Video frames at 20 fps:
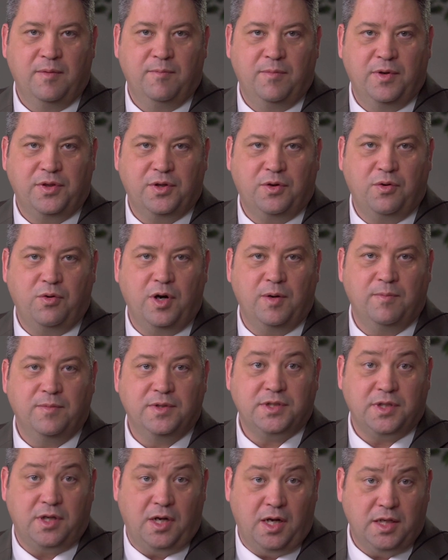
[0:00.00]
but the court
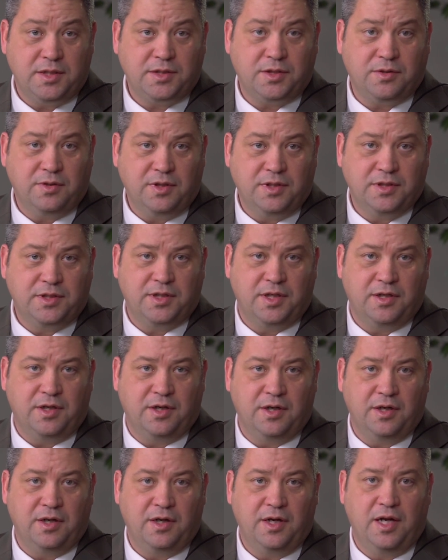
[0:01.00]
must also
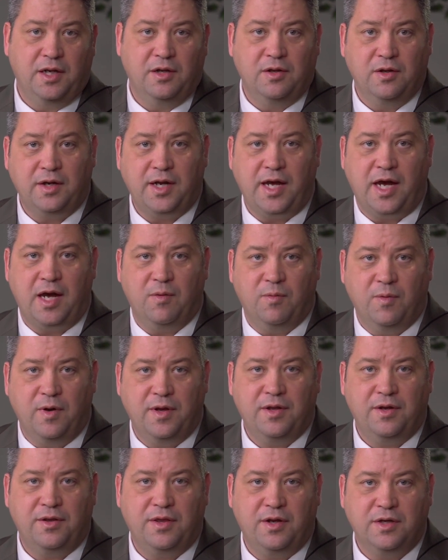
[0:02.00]
consider and look at
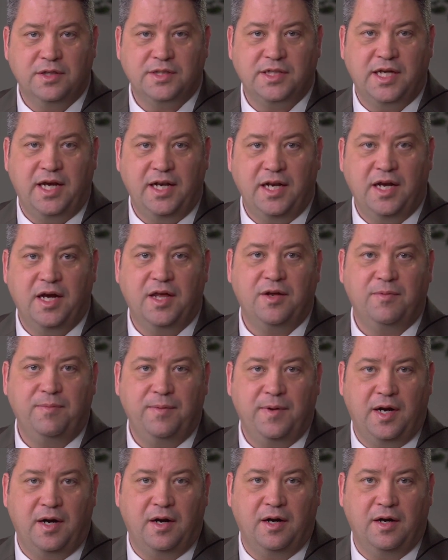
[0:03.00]
whether there is any other
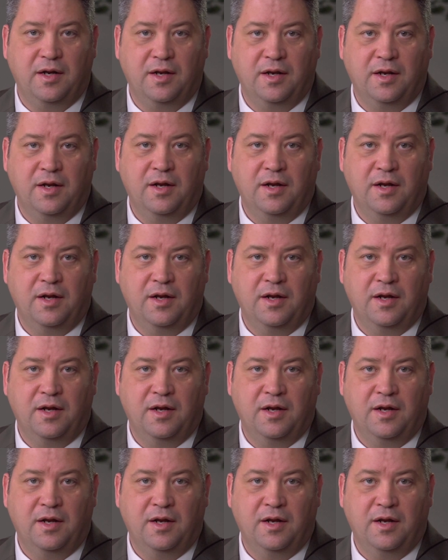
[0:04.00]
parent.